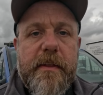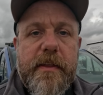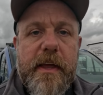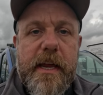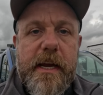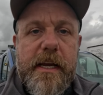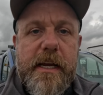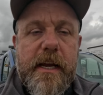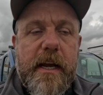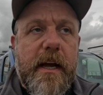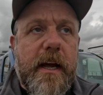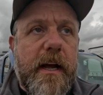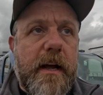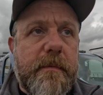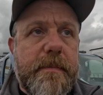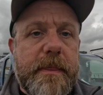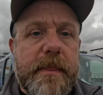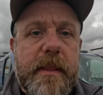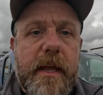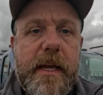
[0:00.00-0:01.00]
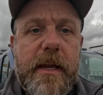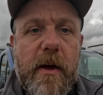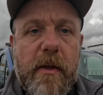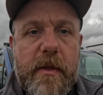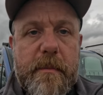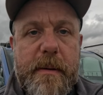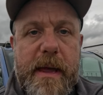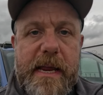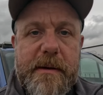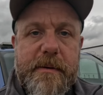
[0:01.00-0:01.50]
They, um, they
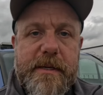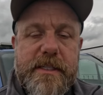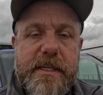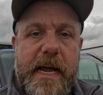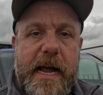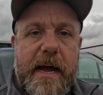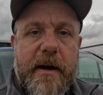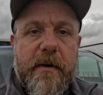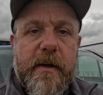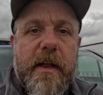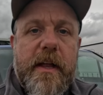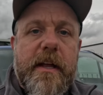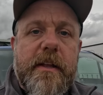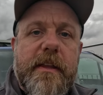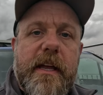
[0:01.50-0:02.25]
got the babies out,